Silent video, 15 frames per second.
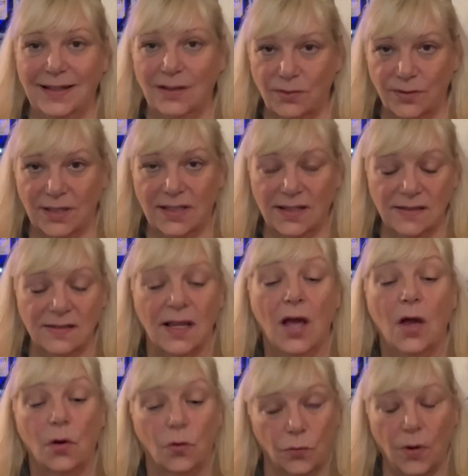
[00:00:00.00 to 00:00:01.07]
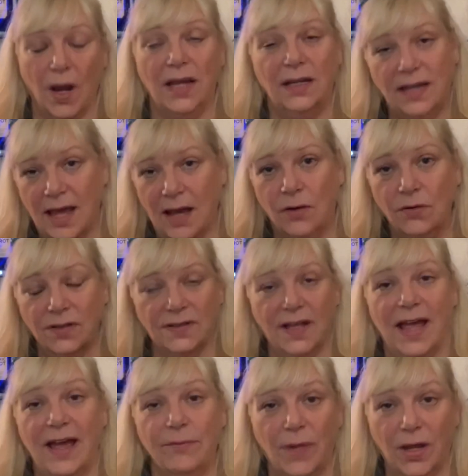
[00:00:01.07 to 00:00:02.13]
deal with this right now because I
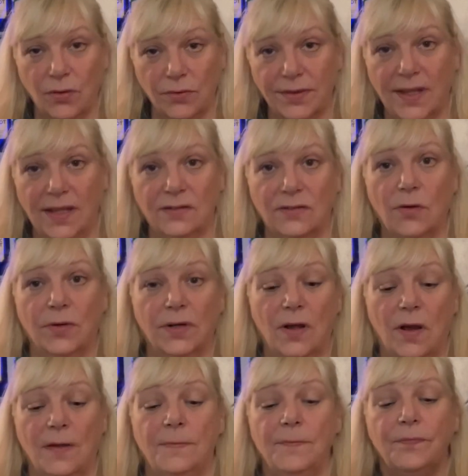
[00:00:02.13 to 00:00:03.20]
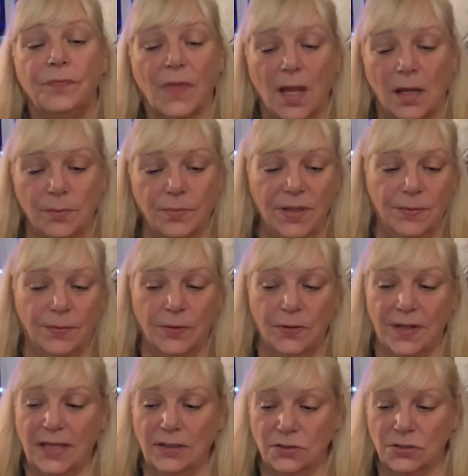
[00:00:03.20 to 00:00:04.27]
have my own things going on, people
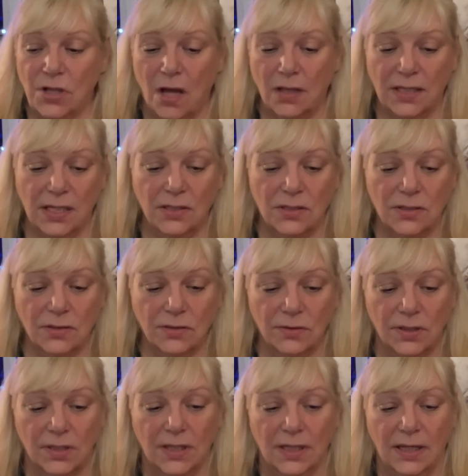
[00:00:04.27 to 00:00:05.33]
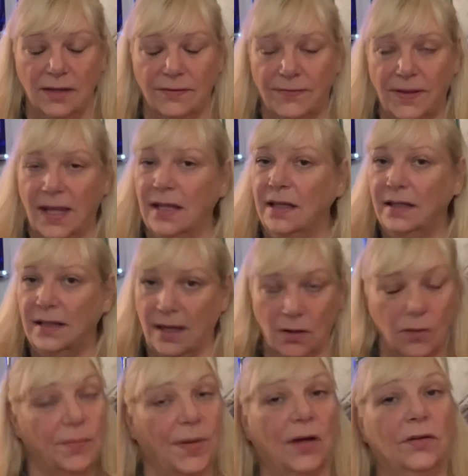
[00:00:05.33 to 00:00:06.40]
that you're talking to, if they care
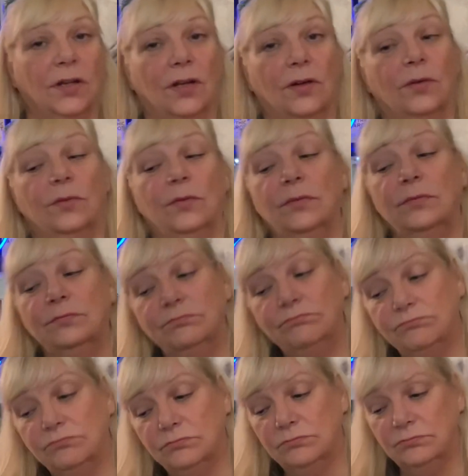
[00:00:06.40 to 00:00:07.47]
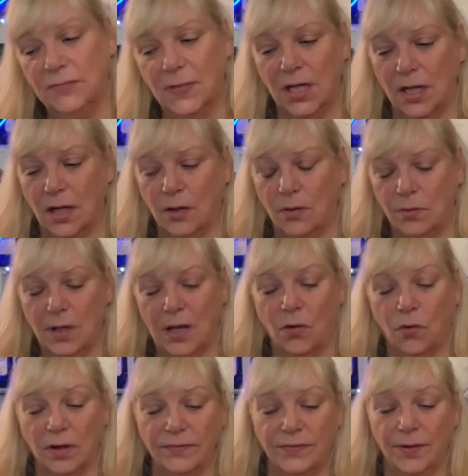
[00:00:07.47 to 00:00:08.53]
about you, you know,
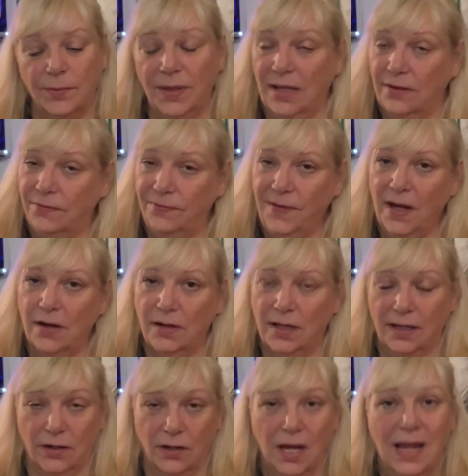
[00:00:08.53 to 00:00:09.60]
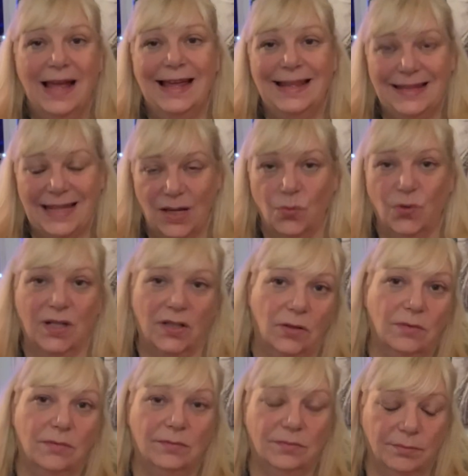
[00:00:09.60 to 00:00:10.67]
or if they're being fair here, they
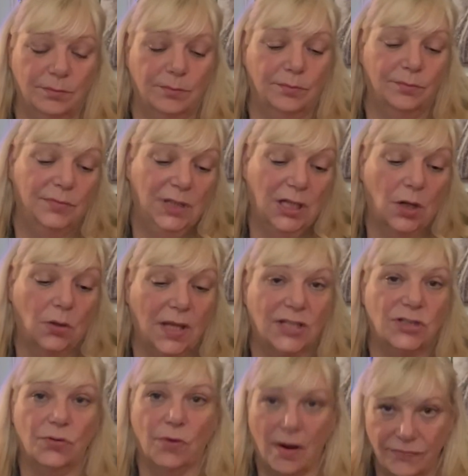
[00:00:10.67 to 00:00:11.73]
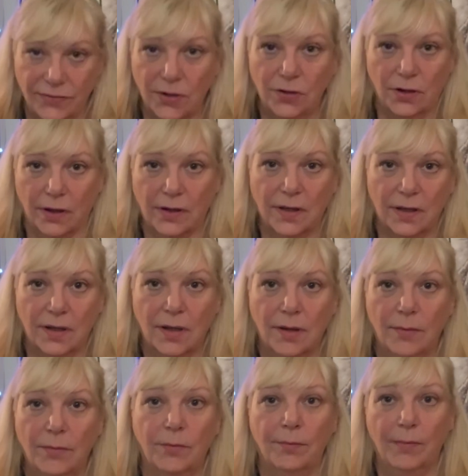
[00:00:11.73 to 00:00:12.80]
will, you know, let you off the hook.
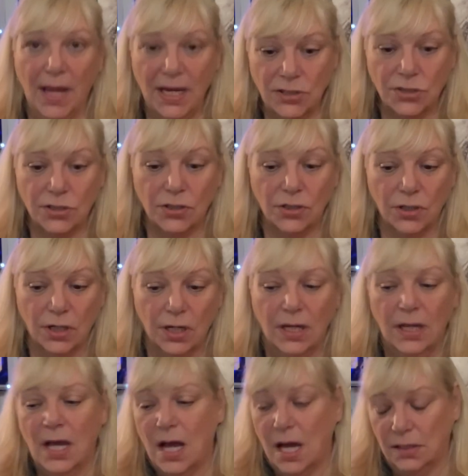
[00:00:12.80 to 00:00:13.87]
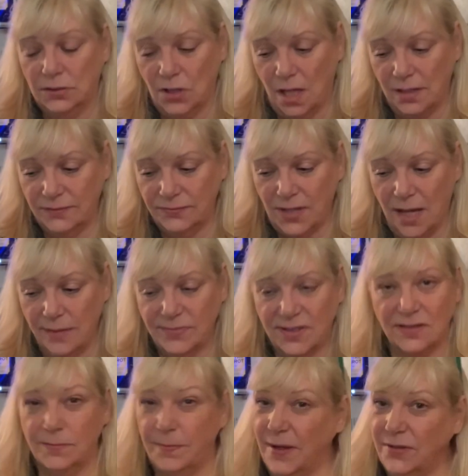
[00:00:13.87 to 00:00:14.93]
Make sure, a lot of times,
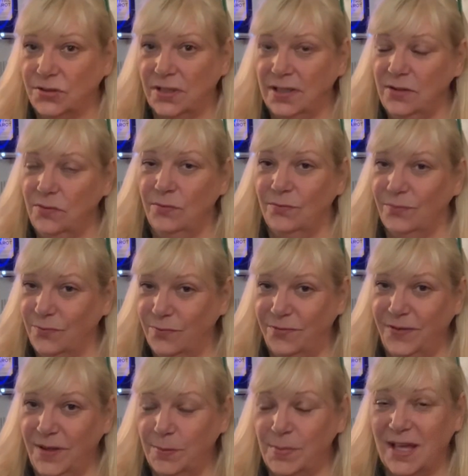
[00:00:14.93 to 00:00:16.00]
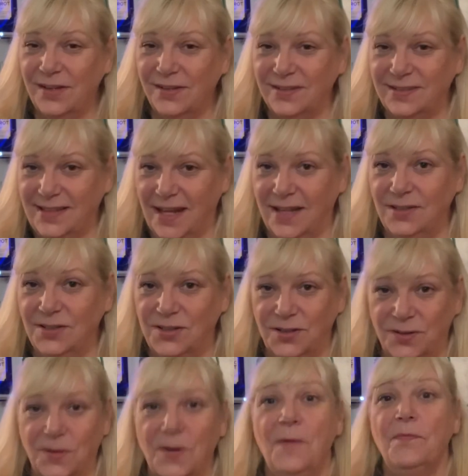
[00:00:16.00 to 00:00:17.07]
especially females tend
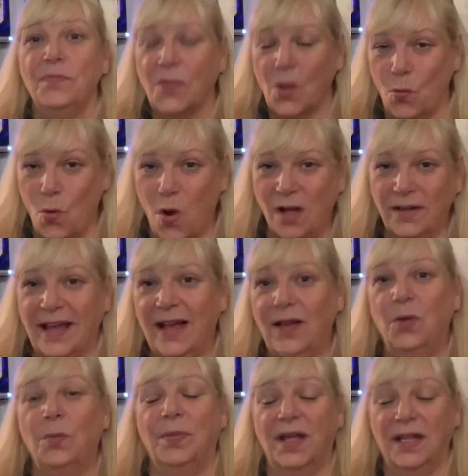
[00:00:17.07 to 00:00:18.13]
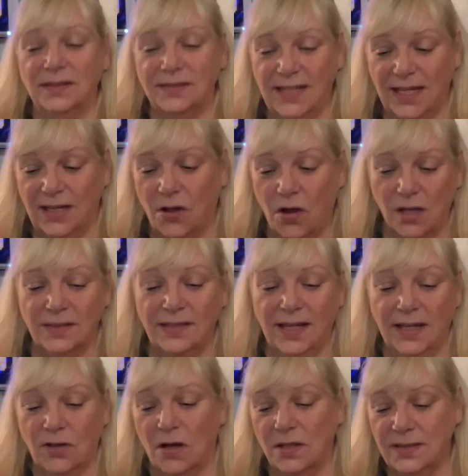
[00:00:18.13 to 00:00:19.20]
to want to help and take
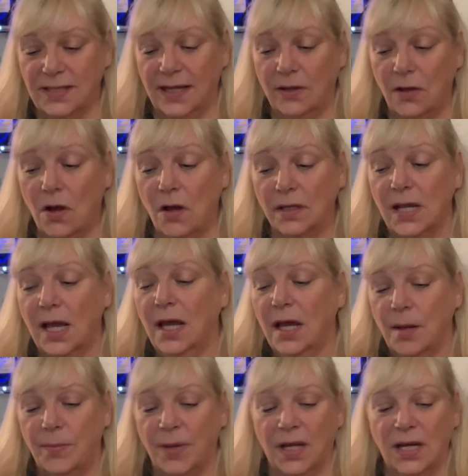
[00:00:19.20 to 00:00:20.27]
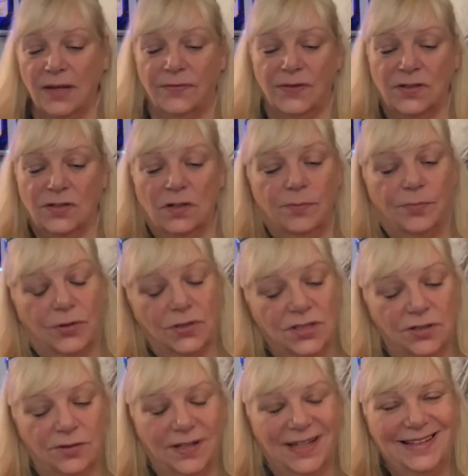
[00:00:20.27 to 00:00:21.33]
on. But if it's going to put
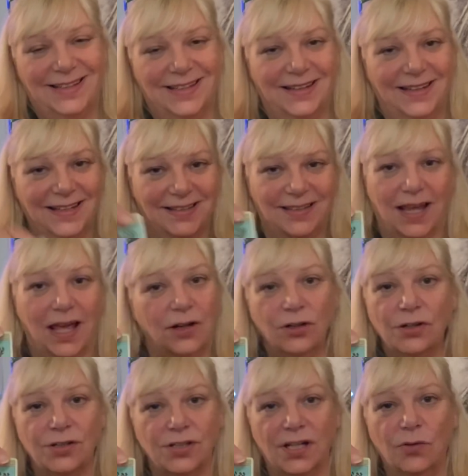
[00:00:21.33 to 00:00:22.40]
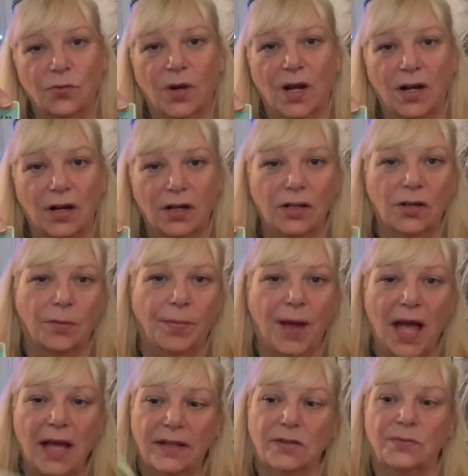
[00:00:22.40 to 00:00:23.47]
you into this energy where your
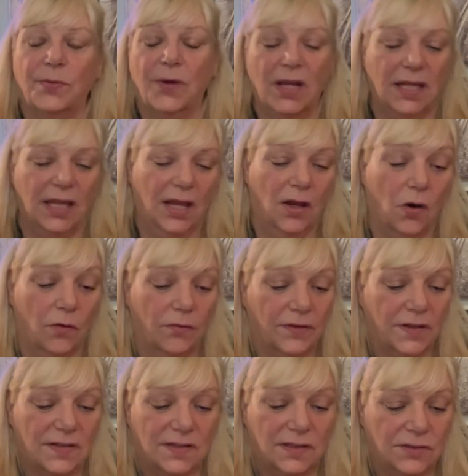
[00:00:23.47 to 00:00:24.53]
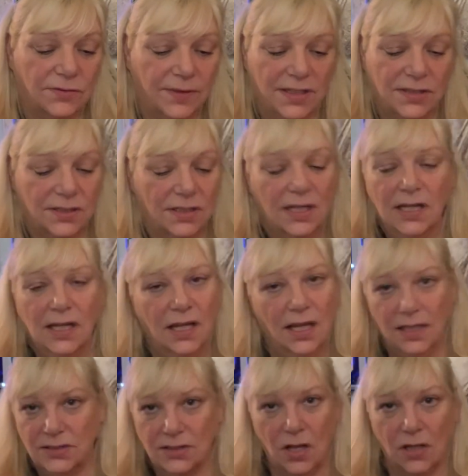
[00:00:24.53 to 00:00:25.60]
back is breaking over the situation,
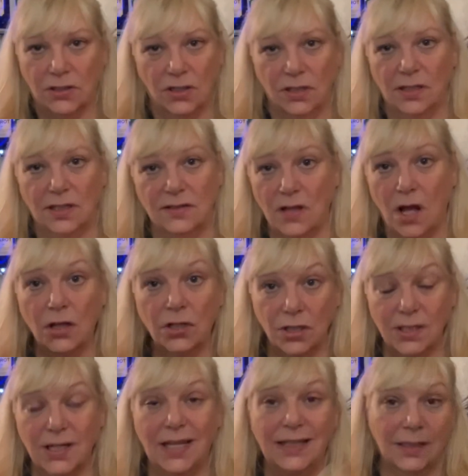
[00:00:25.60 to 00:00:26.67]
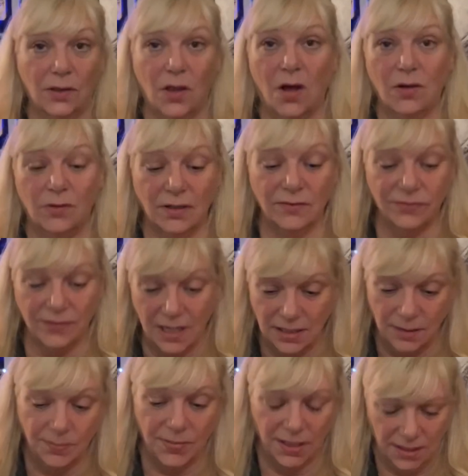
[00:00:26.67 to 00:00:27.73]
it's not good. It's not good in the long run for
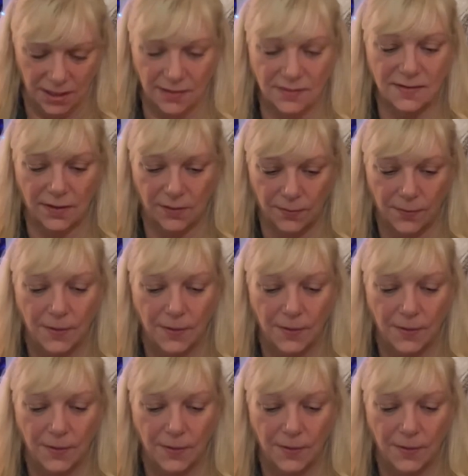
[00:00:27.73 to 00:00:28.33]
anybody. So